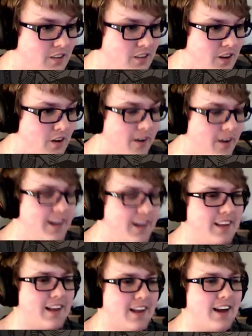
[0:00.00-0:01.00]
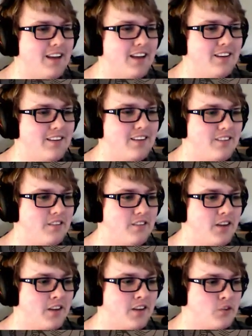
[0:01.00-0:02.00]
No, I need that!
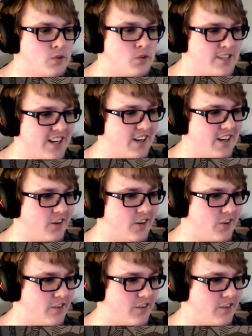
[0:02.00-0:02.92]
And then lose 10 health.